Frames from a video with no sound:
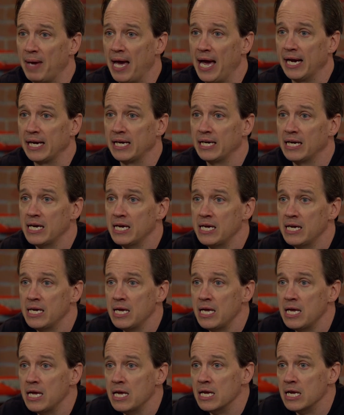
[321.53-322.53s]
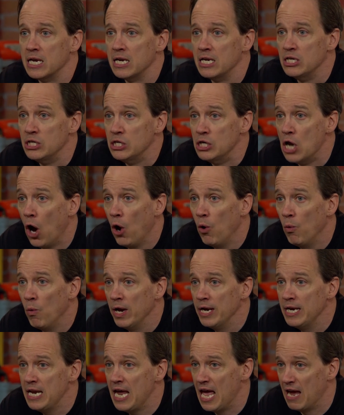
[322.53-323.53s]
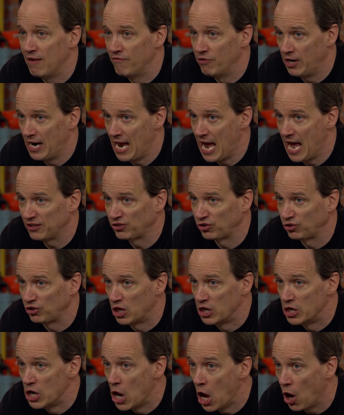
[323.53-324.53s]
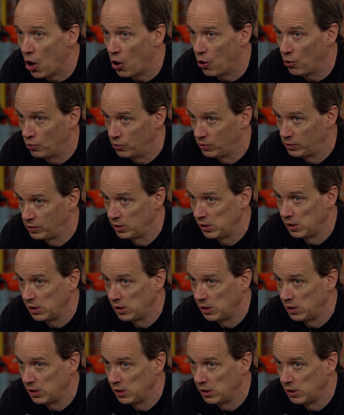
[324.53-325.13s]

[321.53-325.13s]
back, no one ever has to know.